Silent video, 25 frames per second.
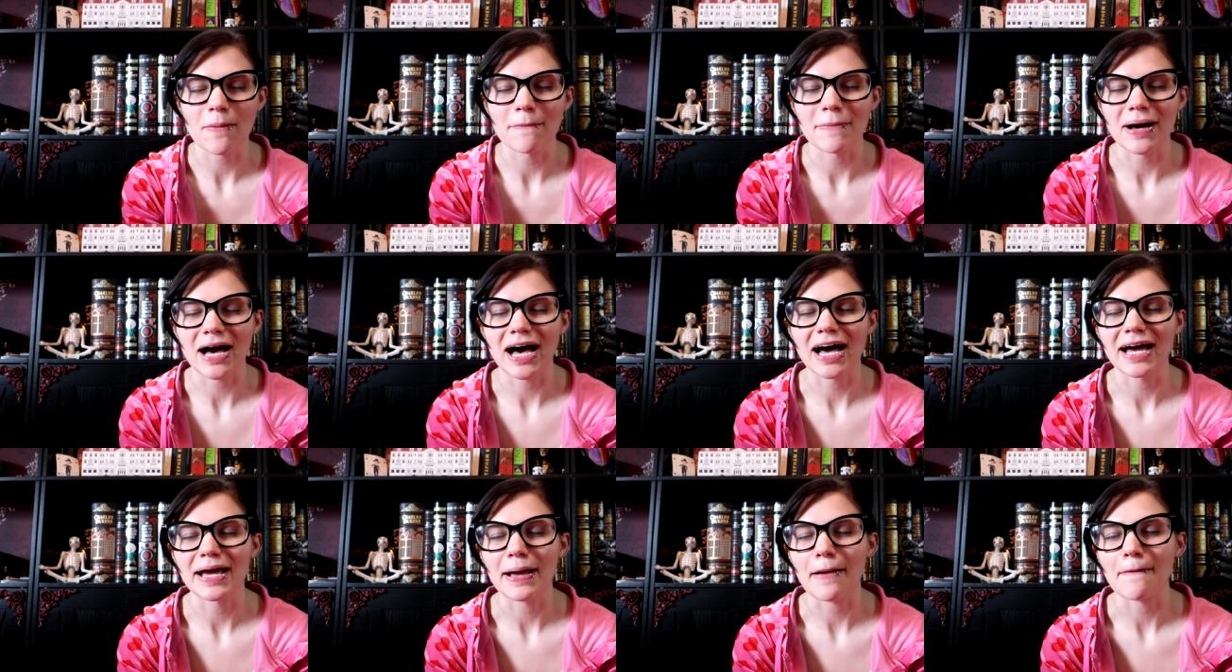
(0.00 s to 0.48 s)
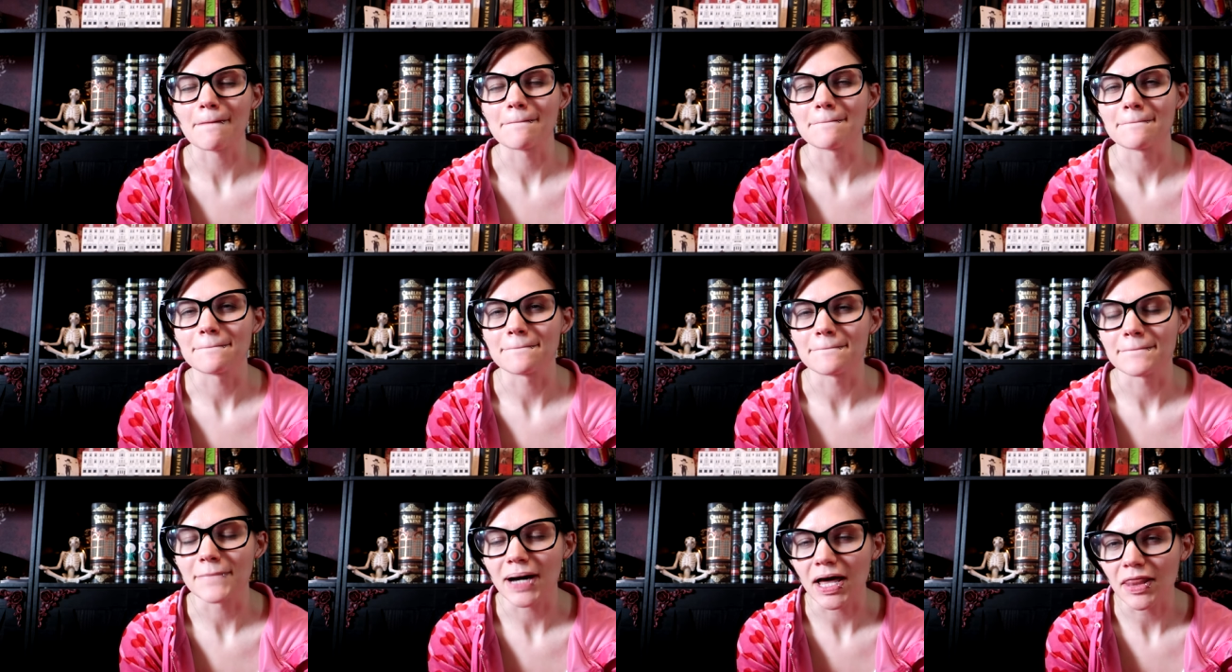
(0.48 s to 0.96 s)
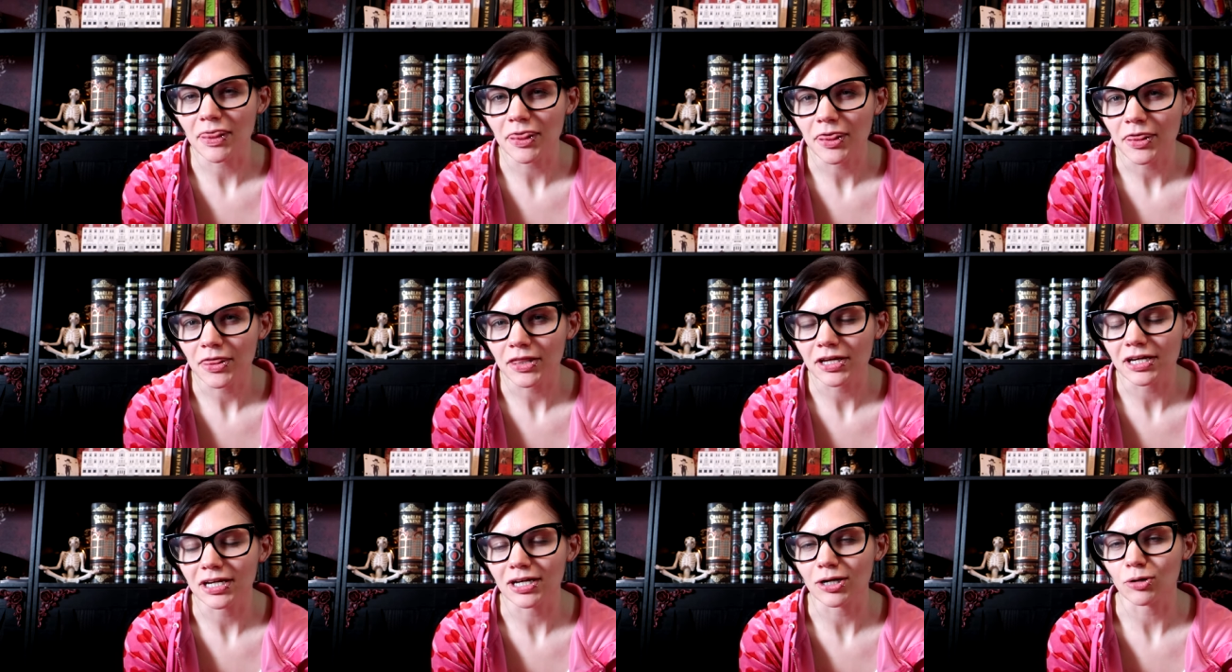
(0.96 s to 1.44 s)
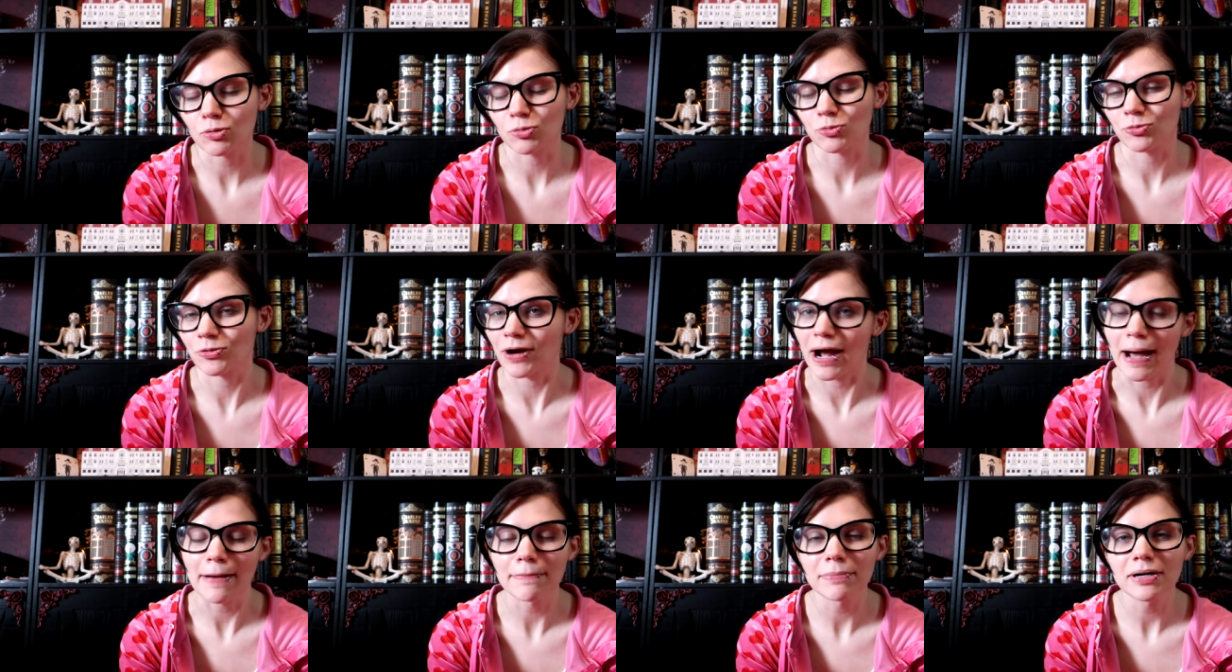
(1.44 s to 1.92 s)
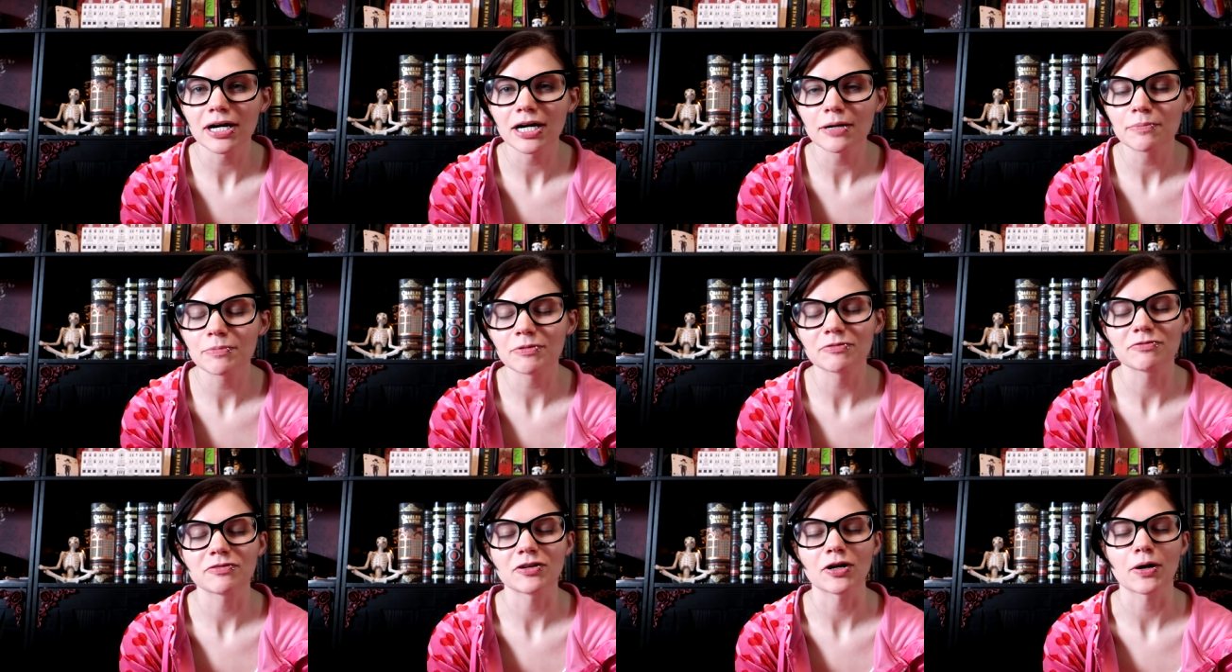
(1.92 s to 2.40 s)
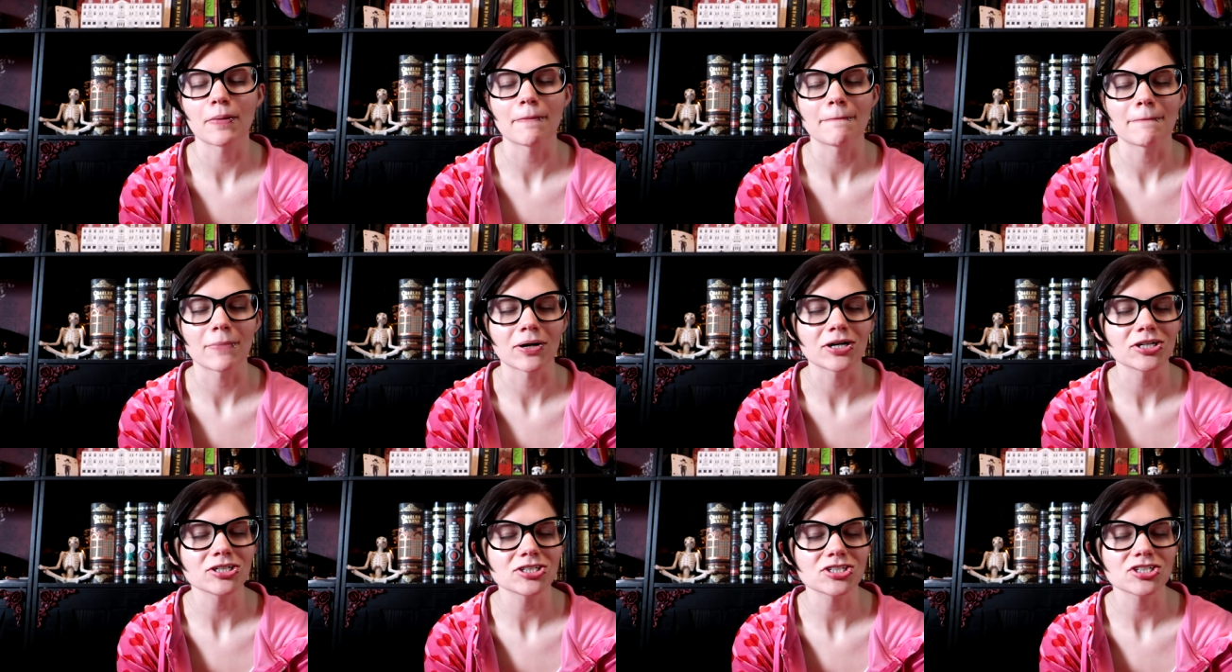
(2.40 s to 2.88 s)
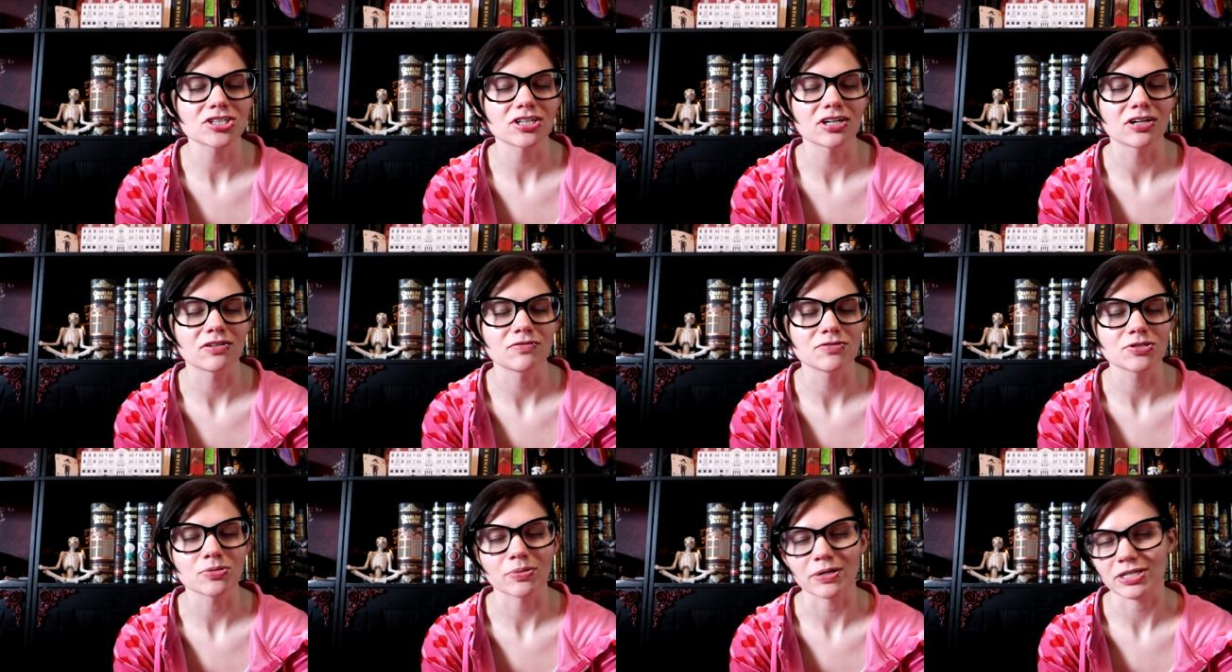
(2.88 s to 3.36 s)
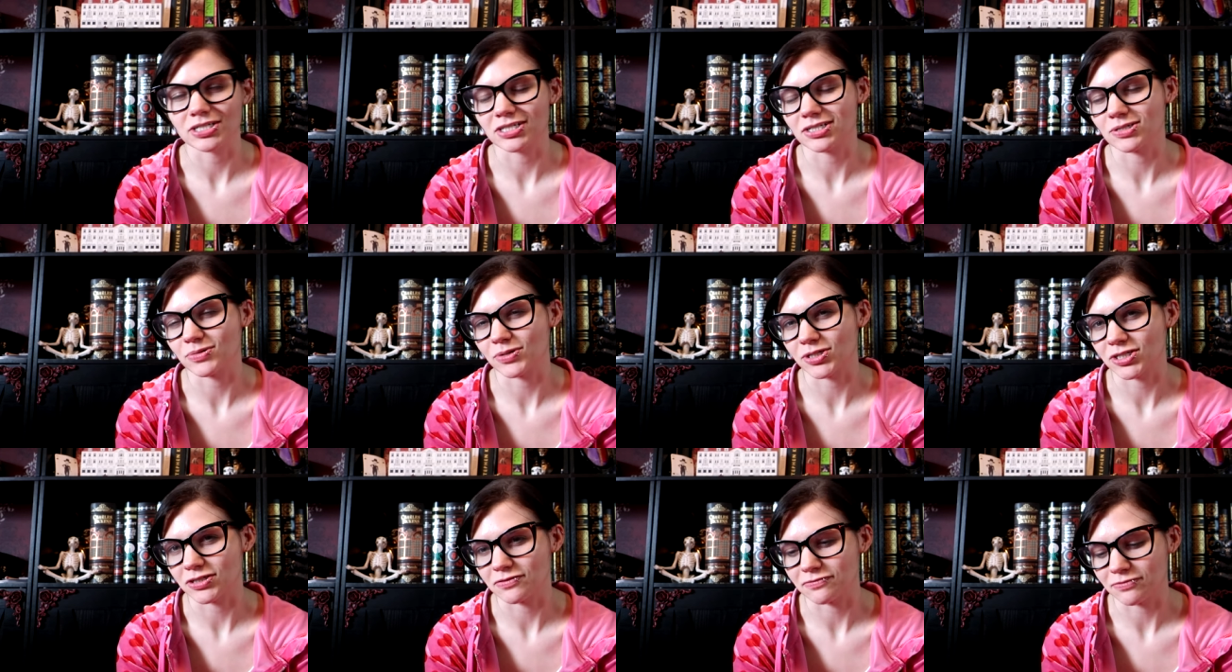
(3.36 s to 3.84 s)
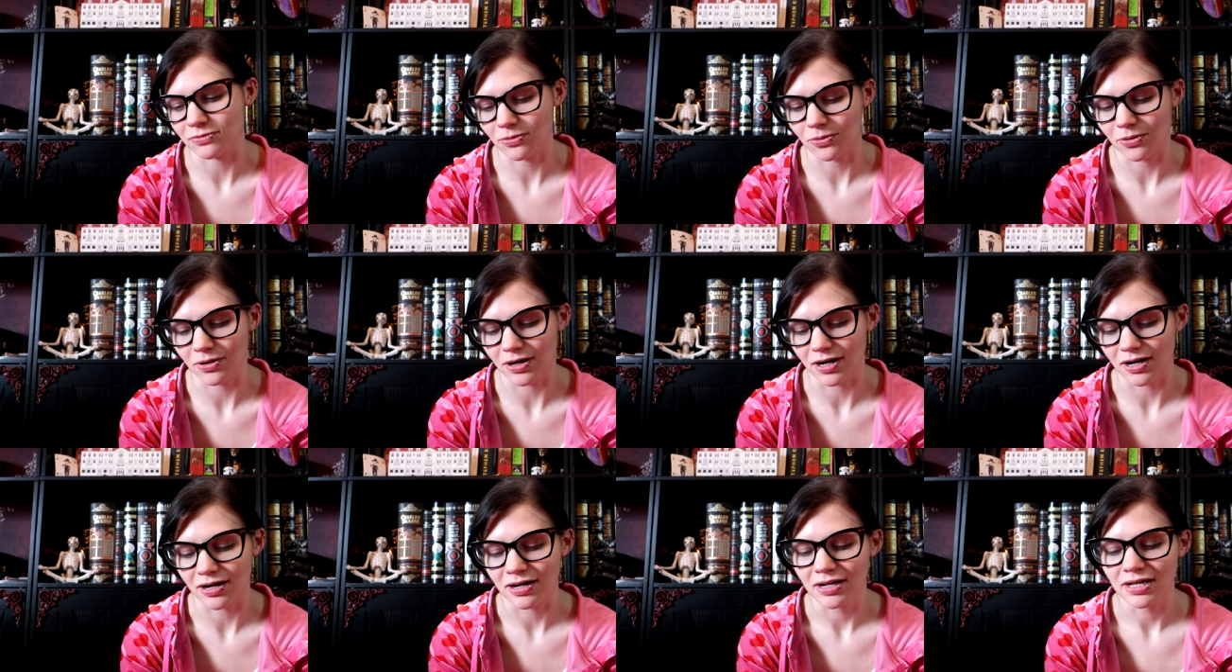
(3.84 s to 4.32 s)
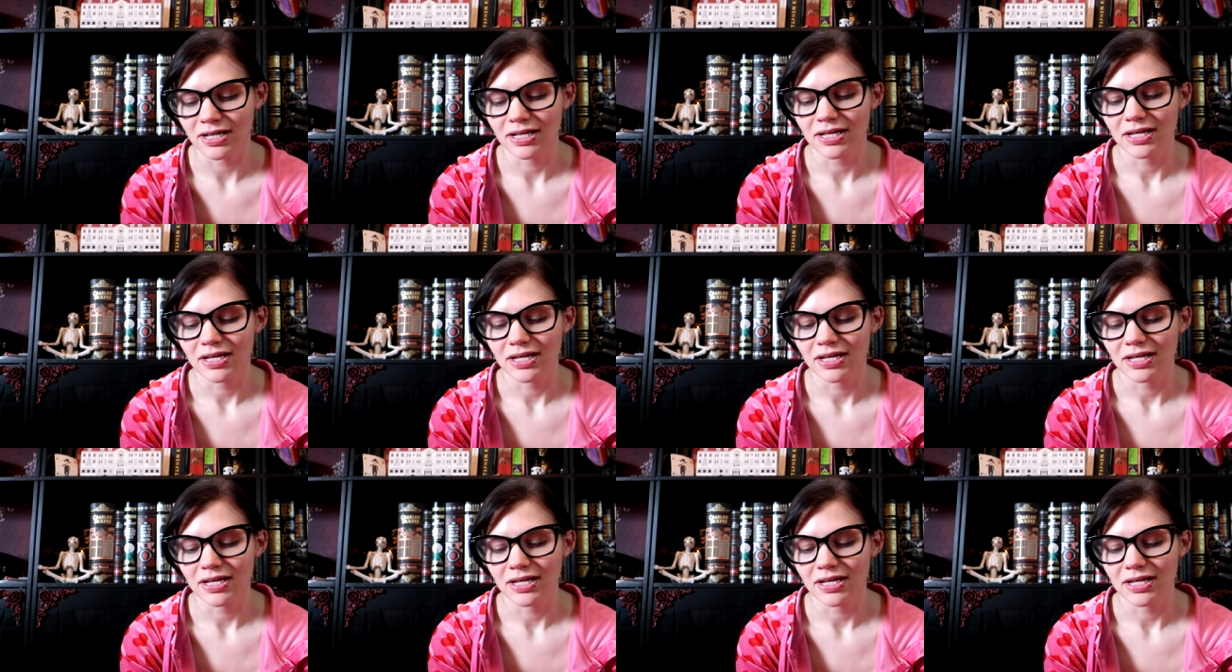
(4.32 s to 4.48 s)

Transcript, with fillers: my monthly wrap up for March of 2024.